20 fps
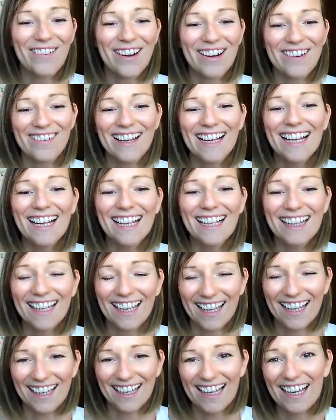were
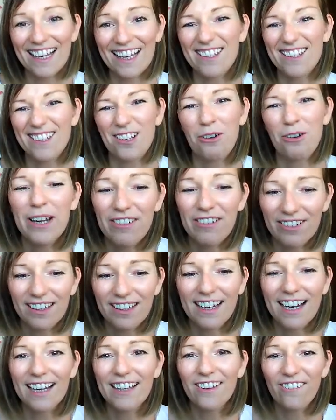like like a squirrel
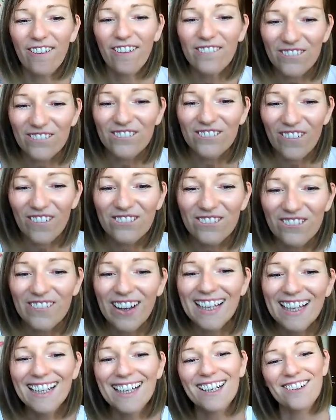kind of
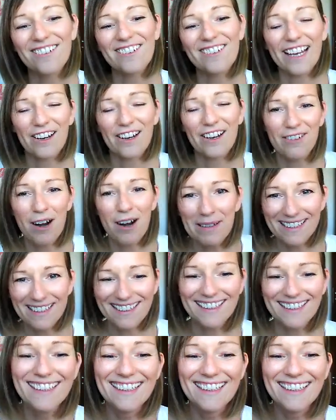like a rabbit